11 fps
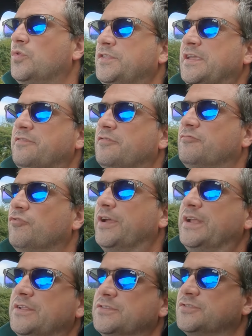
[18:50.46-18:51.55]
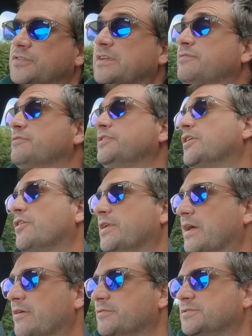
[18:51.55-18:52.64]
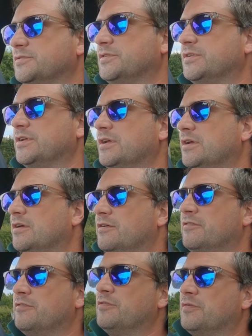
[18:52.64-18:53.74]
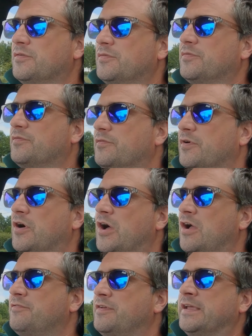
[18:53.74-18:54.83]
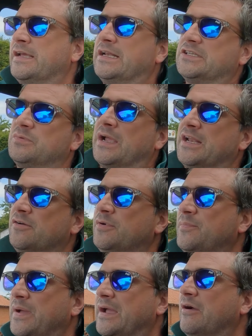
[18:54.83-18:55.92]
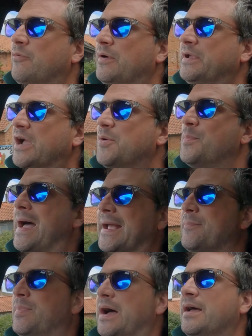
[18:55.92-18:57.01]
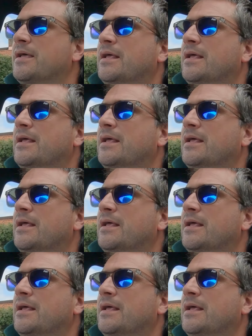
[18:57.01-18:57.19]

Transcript: different readings on different dynos and hopefully he'll explain it a bit better when we go back but